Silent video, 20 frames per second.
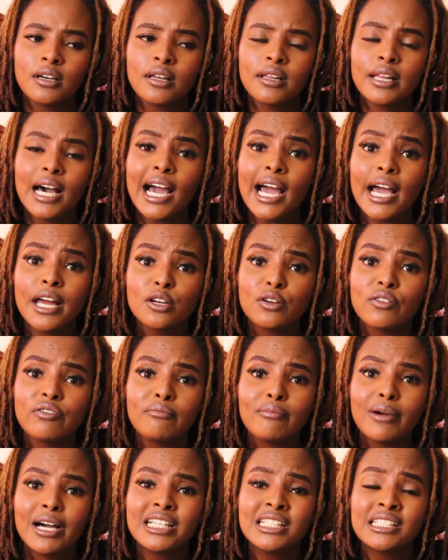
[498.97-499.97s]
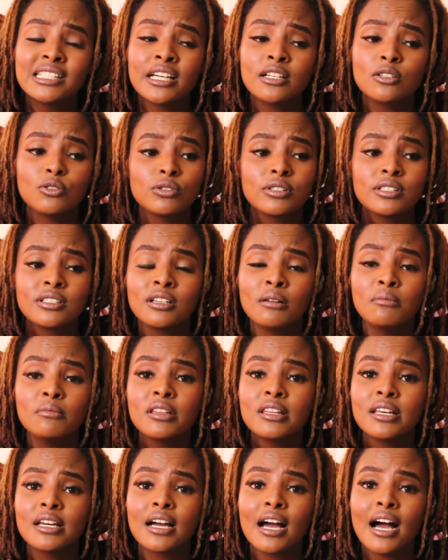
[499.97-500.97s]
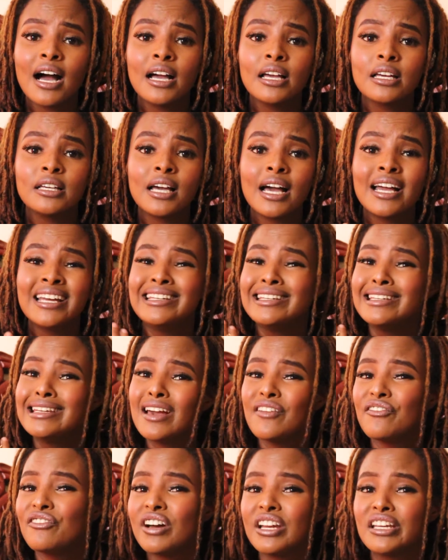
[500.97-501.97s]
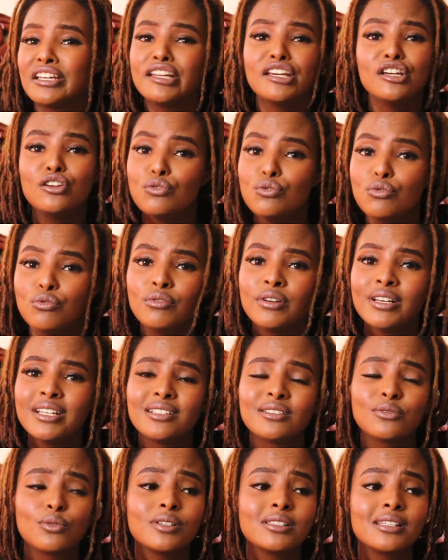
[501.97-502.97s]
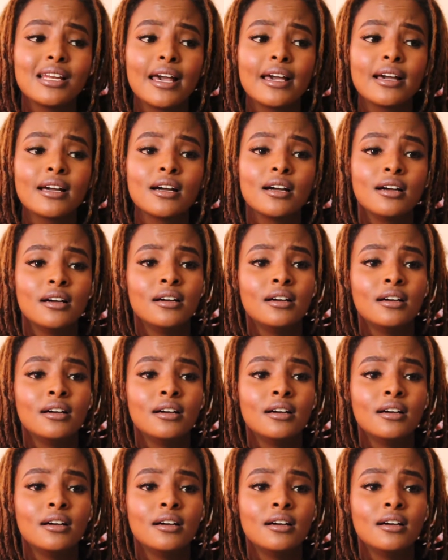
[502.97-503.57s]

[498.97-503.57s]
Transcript: That kind of mindset was something I never knew. It was like